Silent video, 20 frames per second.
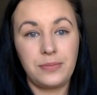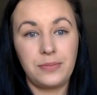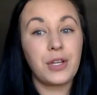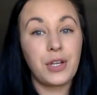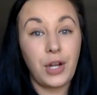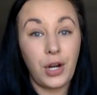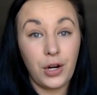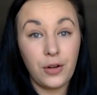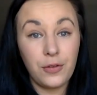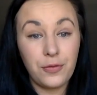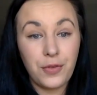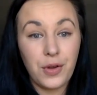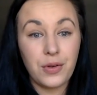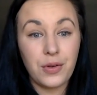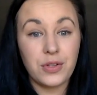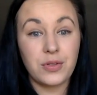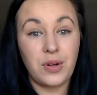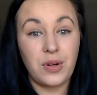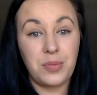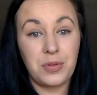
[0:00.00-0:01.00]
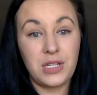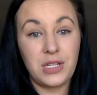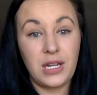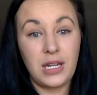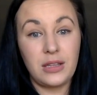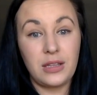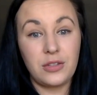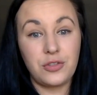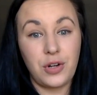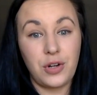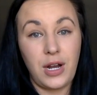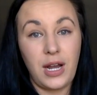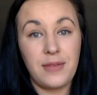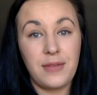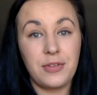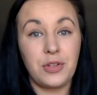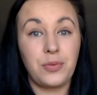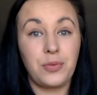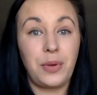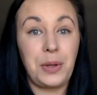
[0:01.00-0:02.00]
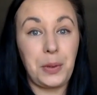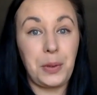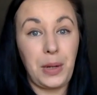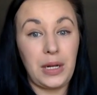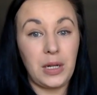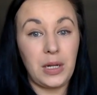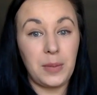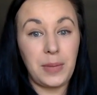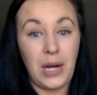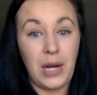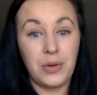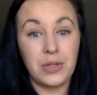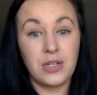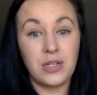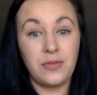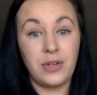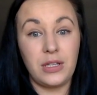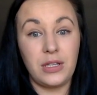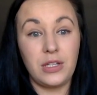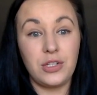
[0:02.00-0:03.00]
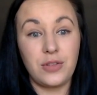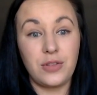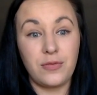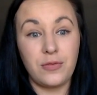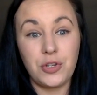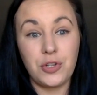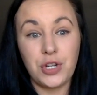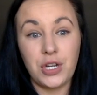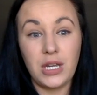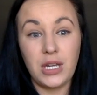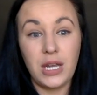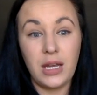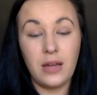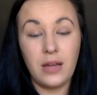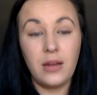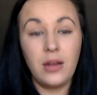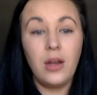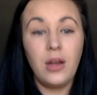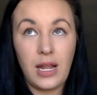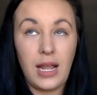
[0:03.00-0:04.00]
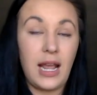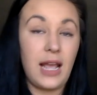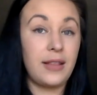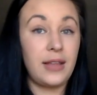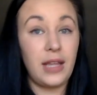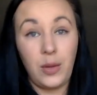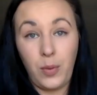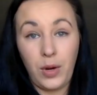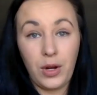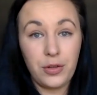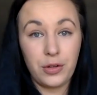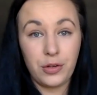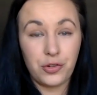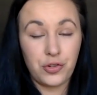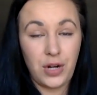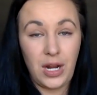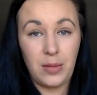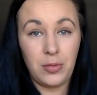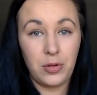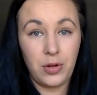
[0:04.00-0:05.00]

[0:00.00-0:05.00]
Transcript: Current folks representing the tribe in the recreated Powhatan Village in Virginia, and they wear their tribal